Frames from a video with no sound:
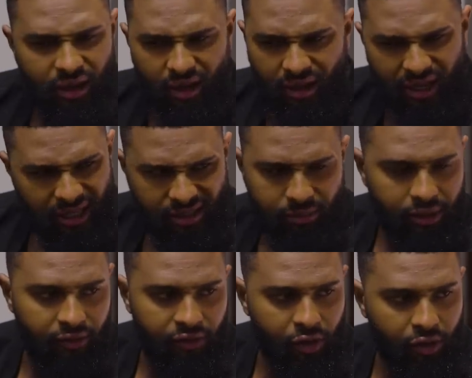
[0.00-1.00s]
I'd like to be
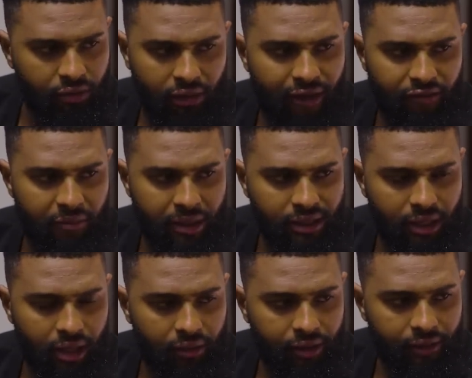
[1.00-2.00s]
giving you half of my
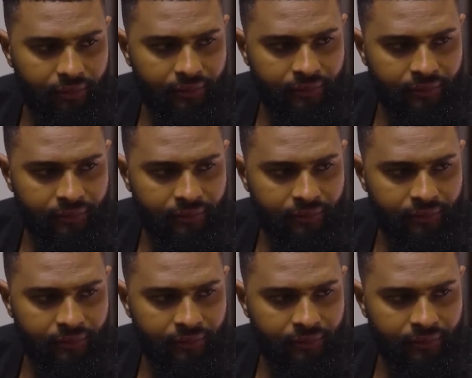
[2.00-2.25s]
salary.